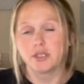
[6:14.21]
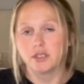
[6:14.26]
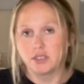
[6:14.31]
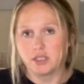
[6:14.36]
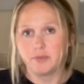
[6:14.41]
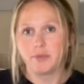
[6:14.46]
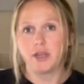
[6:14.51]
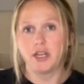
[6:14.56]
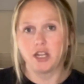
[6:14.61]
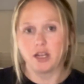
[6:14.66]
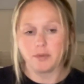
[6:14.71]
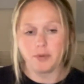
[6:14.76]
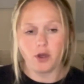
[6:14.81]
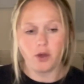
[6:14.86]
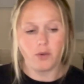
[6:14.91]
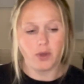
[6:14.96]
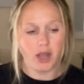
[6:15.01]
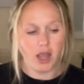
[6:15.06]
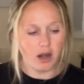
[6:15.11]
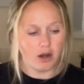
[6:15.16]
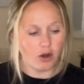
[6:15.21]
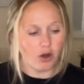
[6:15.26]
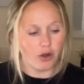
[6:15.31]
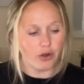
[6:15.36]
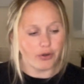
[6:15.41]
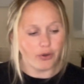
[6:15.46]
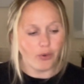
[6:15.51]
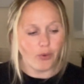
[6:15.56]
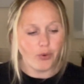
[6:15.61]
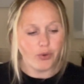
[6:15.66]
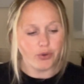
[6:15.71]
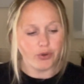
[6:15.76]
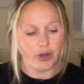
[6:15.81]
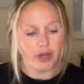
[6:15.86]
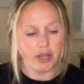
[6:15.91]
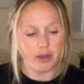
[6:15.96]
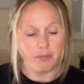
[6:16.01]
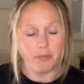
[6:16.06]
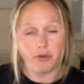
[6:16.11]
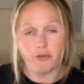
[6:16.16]
depending upon what kind of car you're
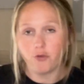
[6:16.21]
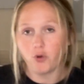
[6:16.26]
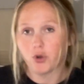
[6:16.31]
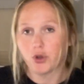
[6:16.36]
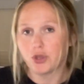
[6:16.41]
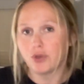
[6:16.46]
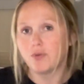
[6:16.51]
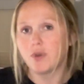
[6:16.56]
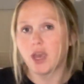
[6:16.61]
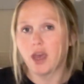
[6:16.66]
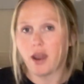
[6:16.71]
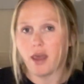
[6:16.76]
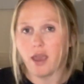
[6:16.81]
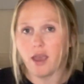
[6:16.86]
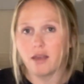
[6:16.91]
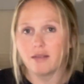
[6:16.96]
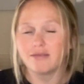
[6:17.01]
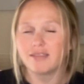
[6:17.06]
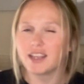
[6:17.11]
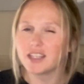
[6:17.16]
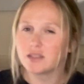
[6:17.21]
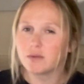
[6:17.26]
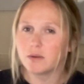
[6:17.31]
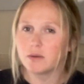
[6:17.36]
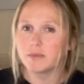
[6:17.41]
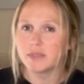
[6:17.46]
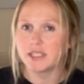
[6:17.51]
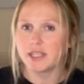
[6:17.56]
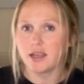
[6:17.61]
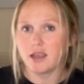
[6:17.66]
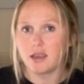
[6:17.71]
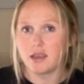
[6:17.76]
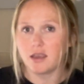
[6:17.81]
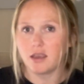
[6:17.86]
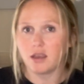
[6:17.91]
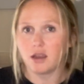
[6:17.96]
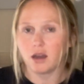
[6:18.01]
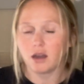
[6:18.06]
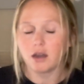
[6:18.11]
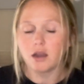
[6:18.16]
ordering, before you get it. That's what I'm saying
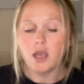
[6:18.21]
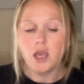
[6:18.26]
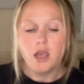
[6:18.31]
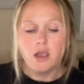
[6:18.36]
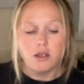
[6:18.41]
here.